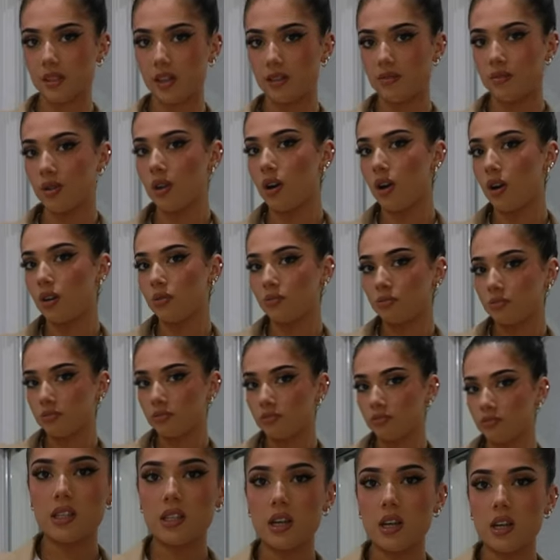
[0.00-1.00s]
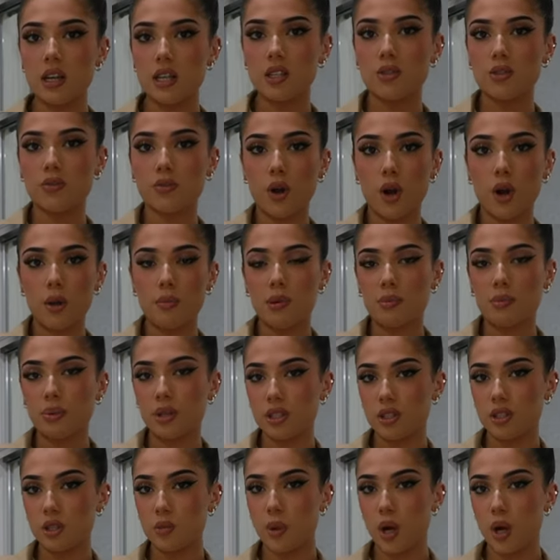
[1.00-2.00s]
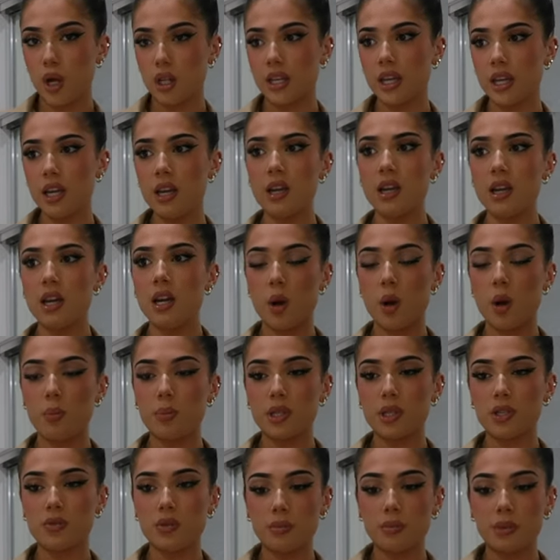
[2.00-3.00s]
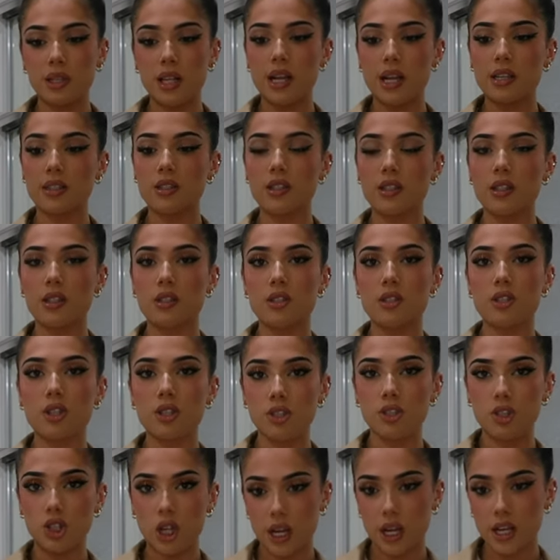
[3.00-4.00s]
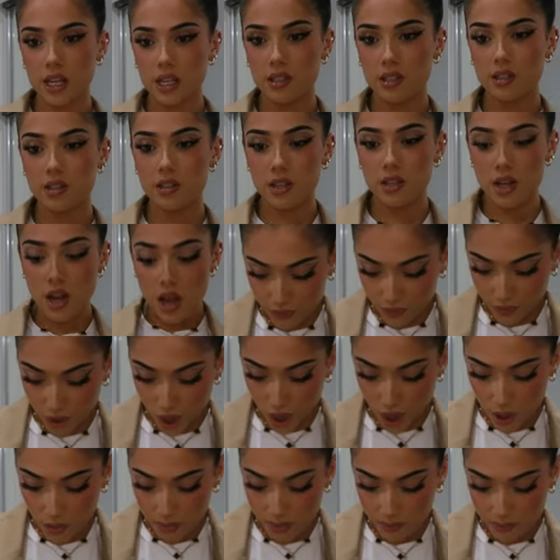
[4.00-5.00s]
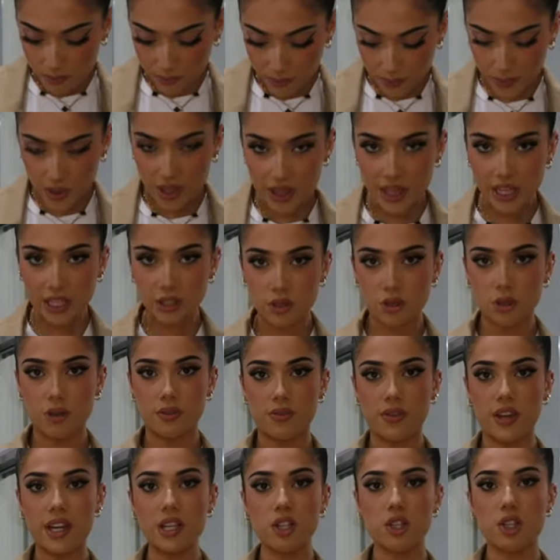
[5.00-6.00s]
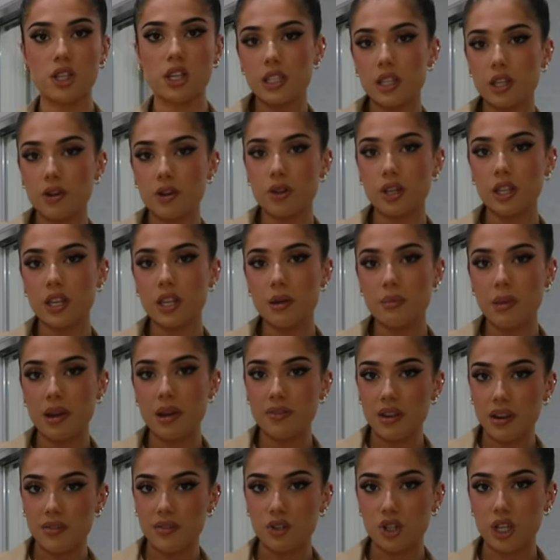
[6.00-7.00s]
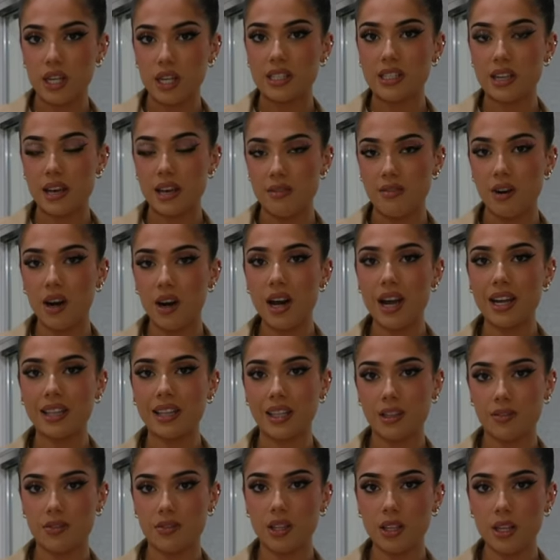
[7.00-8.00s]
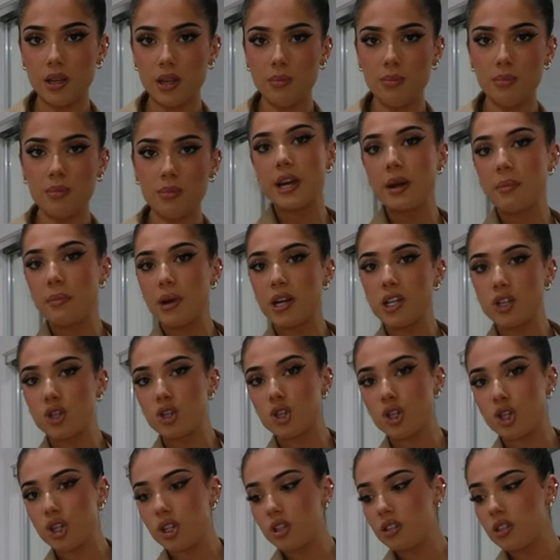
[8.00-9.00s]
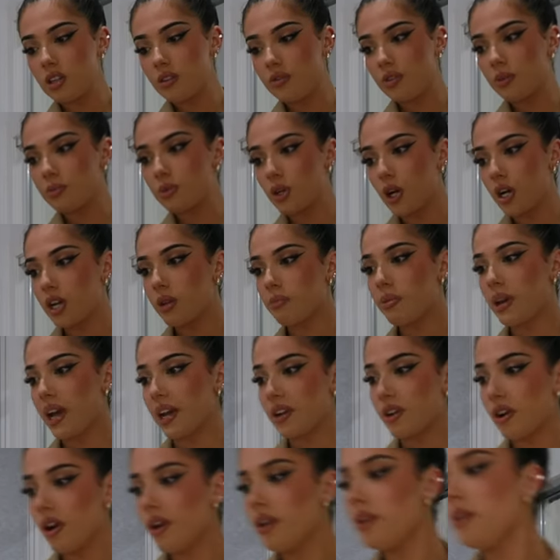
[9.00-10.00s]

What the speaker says: I forgot. Blazer is from Princess Polly. Top is from Glassons. Jeans are from That's So Fetch. These are literally my favorite jeans ever. I live in them. And then my shoes are from Tony Bianco.